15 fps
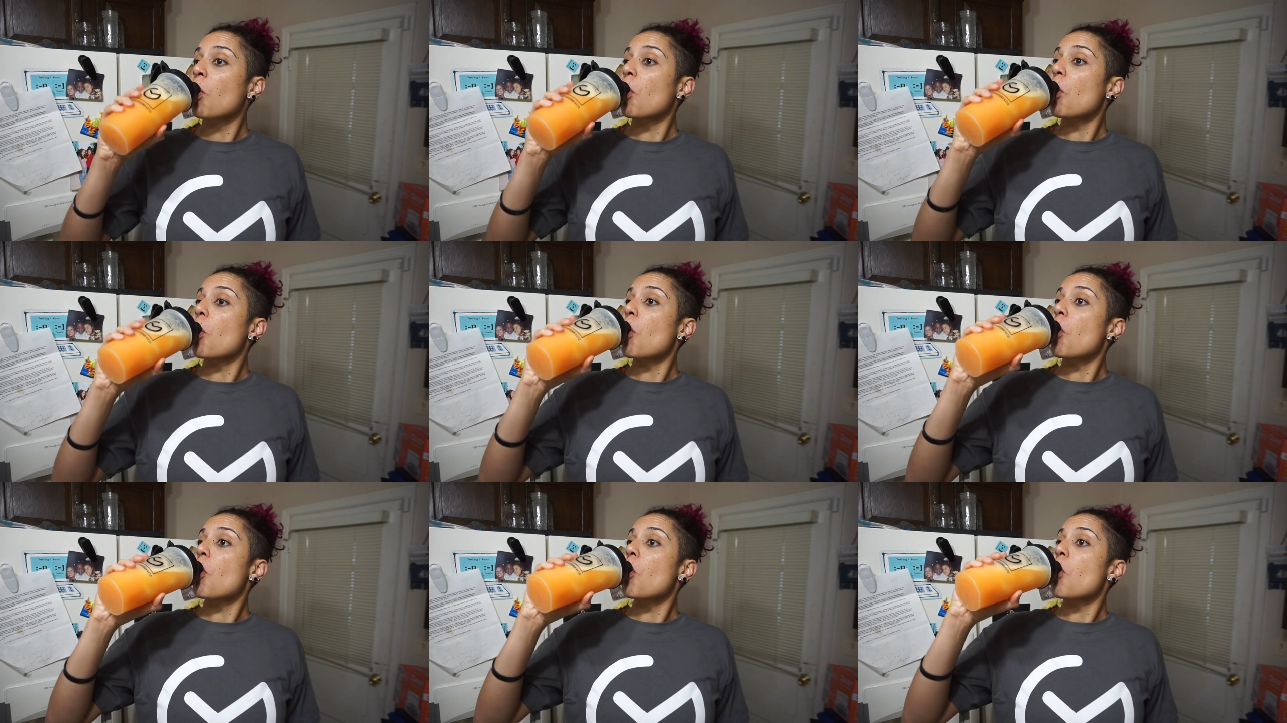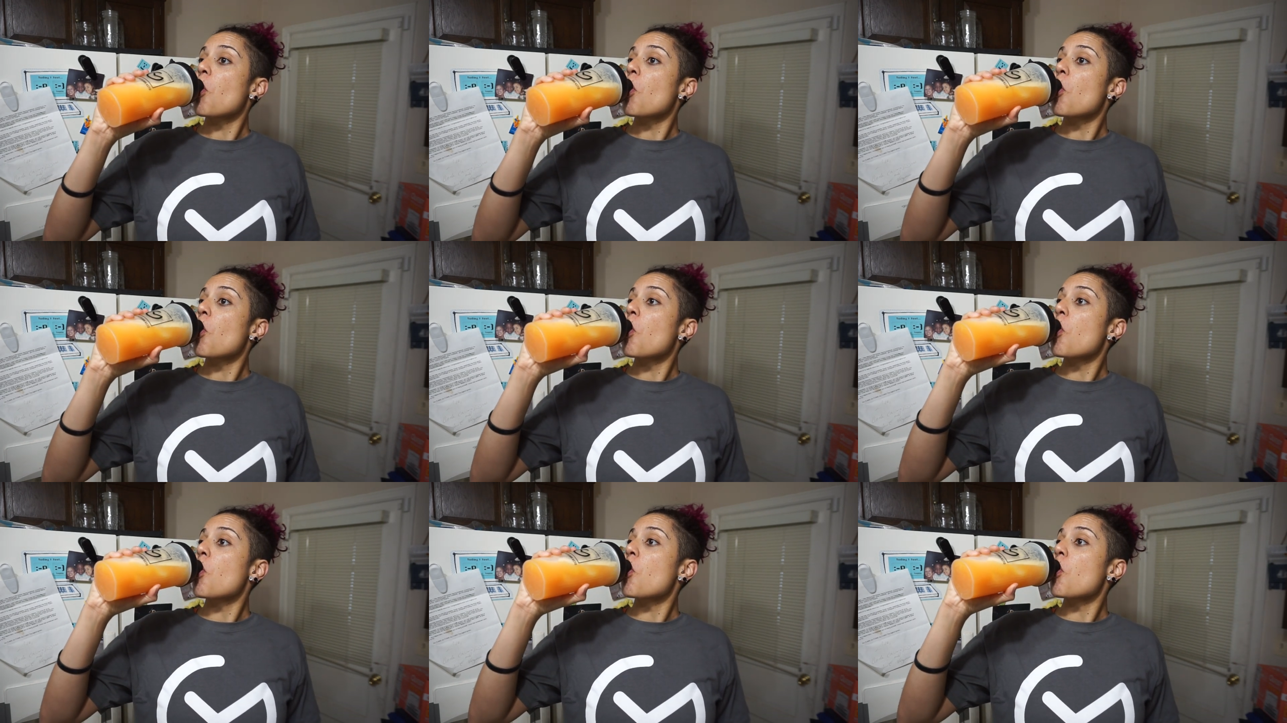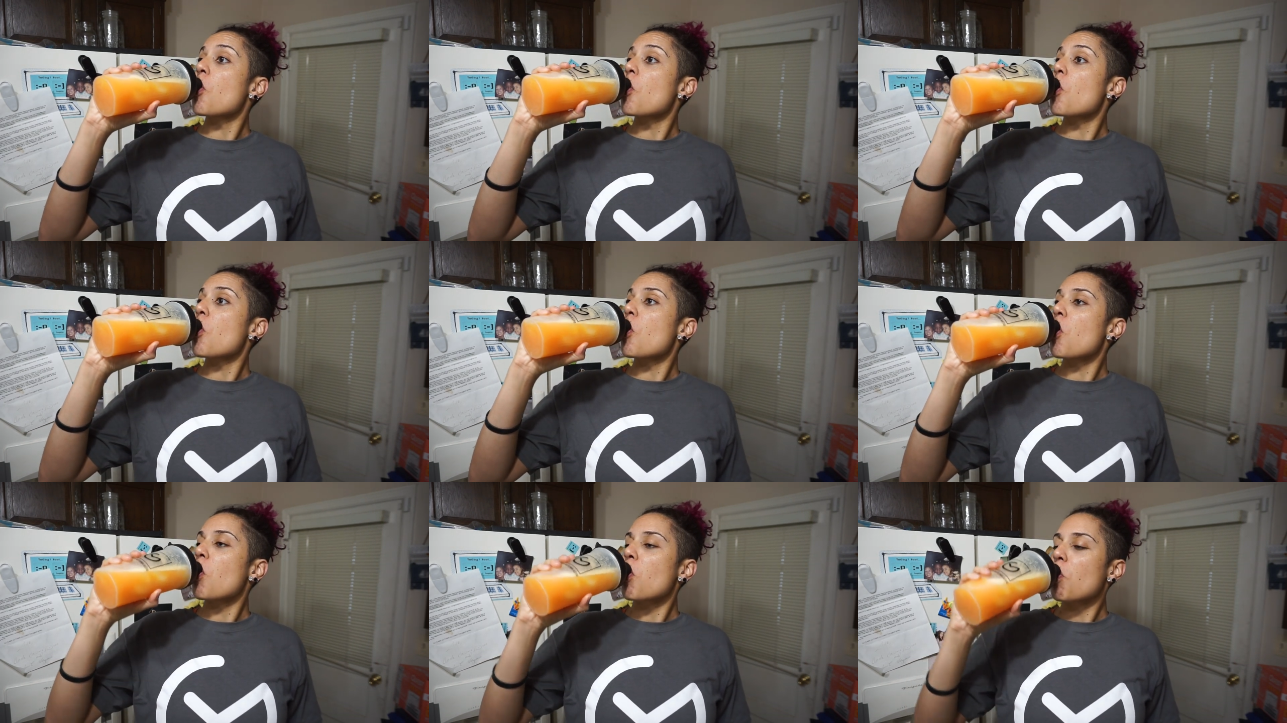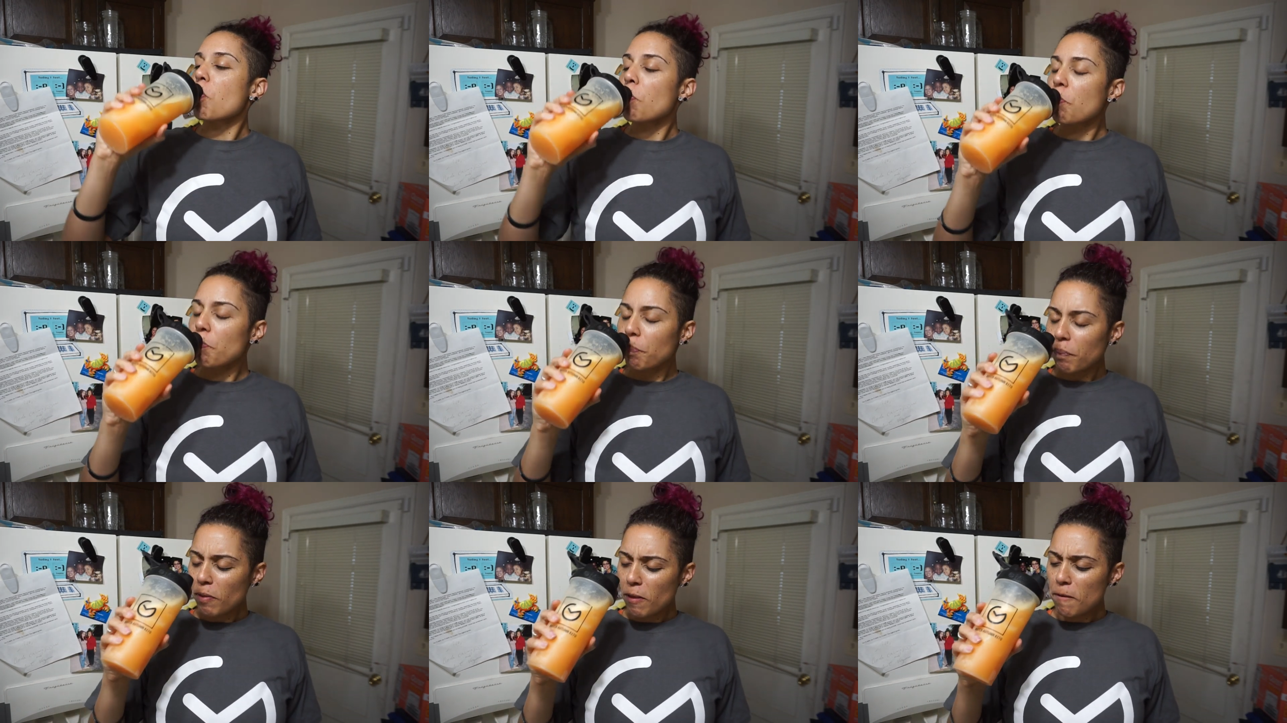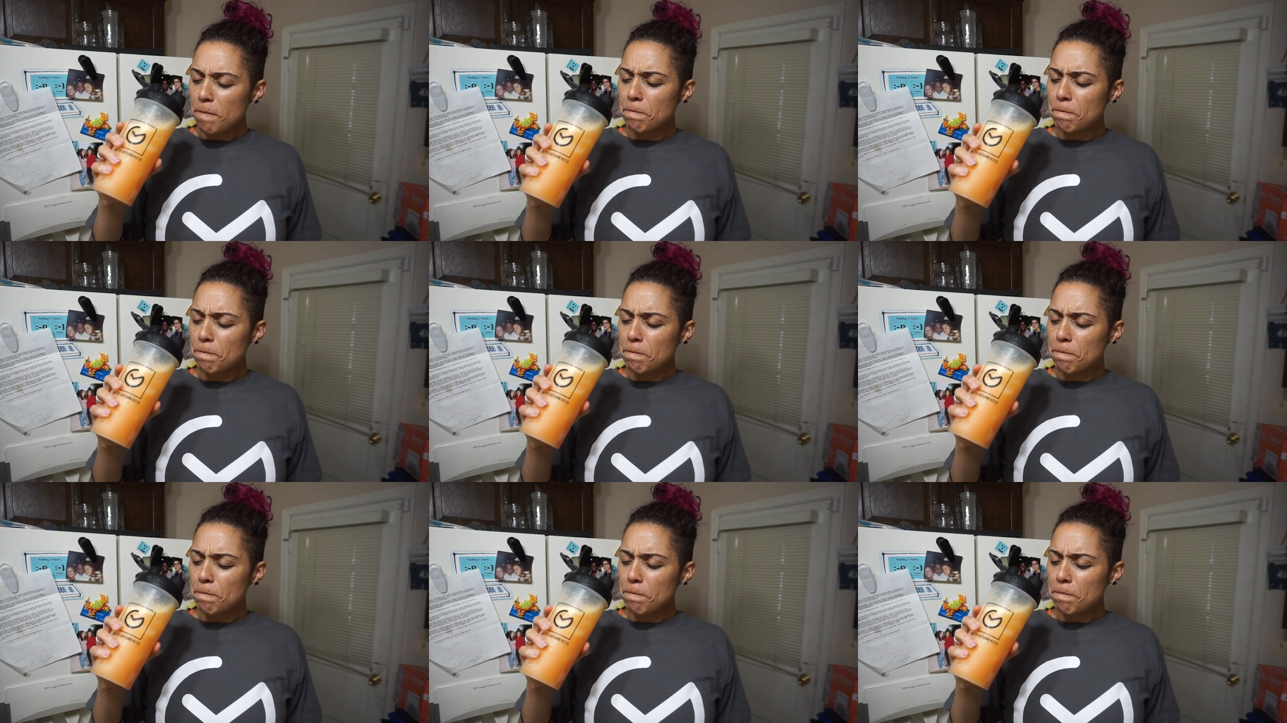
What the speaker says: (no one is talking)